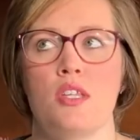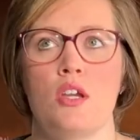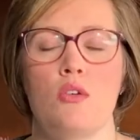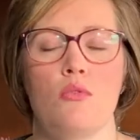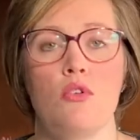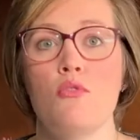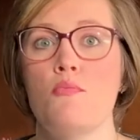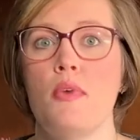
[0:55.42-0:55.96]

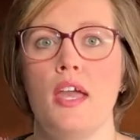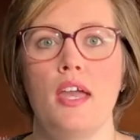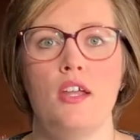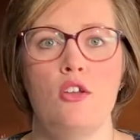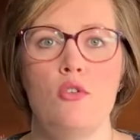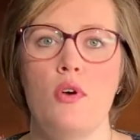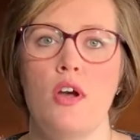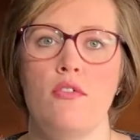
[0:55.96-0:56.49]

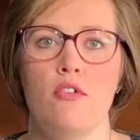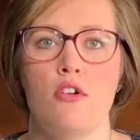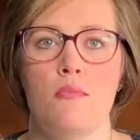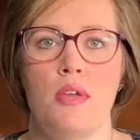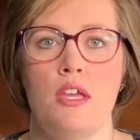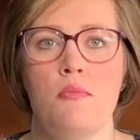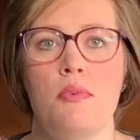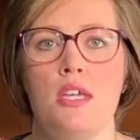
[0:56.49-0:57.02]
roommate, whoever it
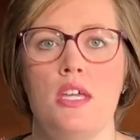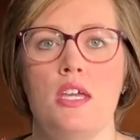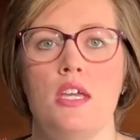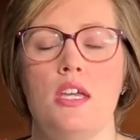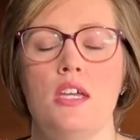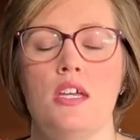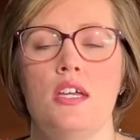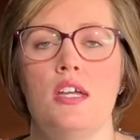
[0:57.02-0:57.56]
may be,